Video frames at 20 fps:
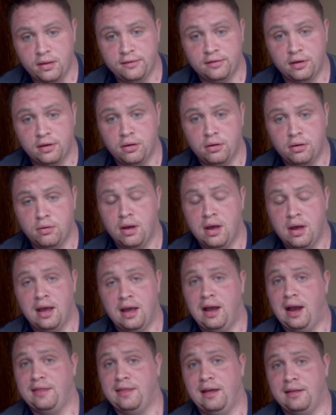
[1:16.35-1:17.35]
So
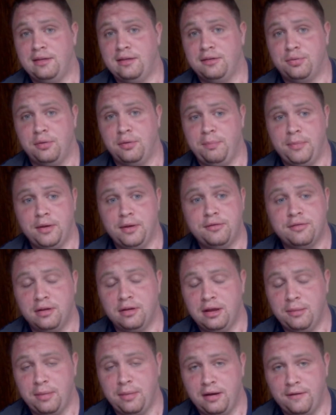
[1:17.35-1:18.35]
I thought this would
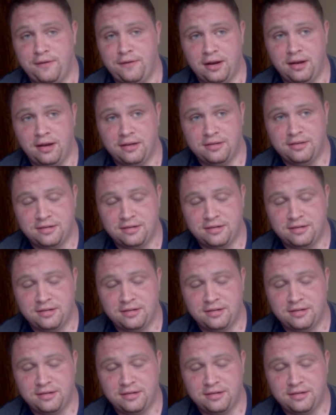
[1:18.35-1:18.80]
mutually benefit